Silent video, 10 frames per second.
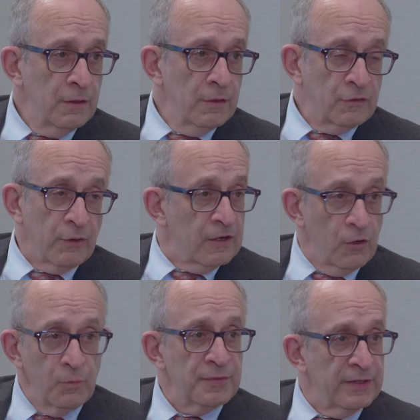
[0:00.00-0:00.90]
So I
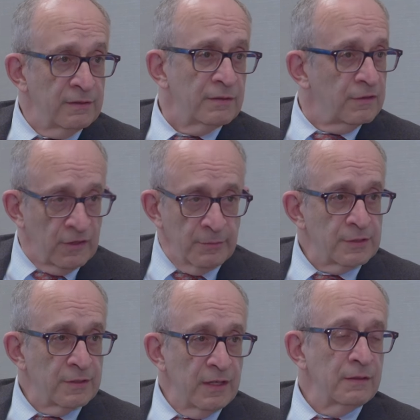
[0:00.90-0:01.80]
hope that to some
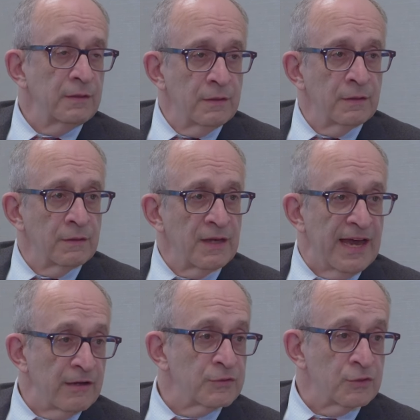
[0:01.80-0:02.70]
extent the
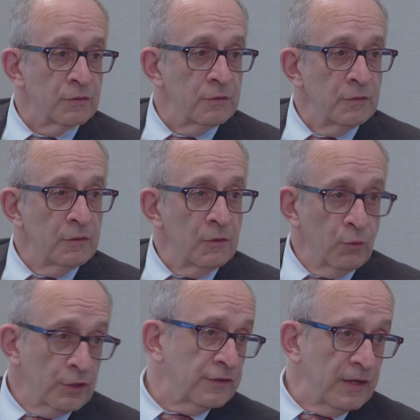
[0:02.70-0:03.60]
House
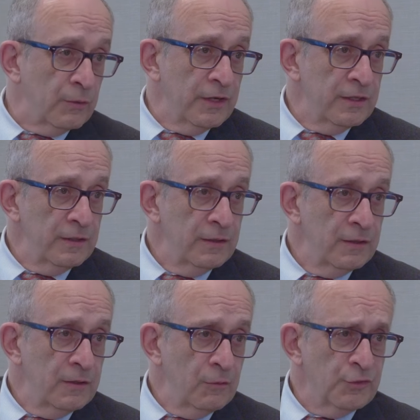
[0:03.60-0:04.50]
works that way.
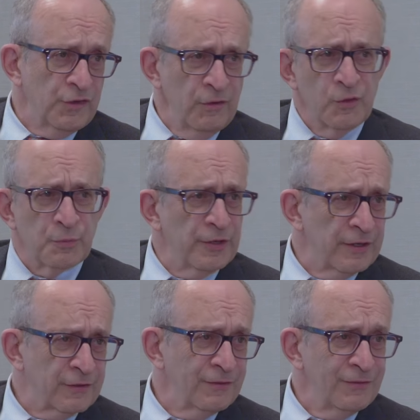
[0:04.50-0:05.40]
We'll see whose
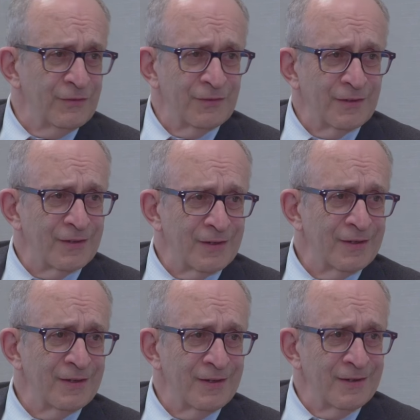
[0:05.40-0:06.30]
predictions
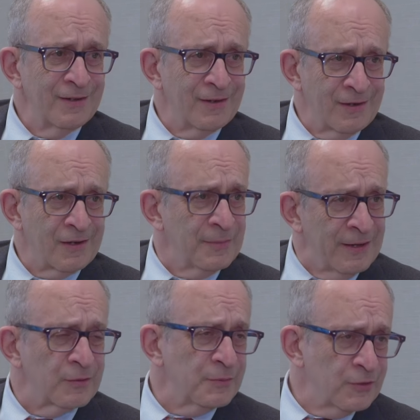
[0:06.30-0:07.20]
come out
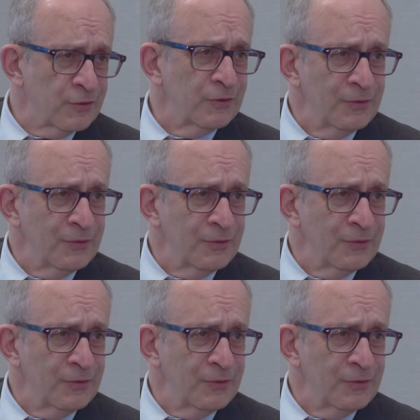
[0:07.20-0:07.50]
to be true.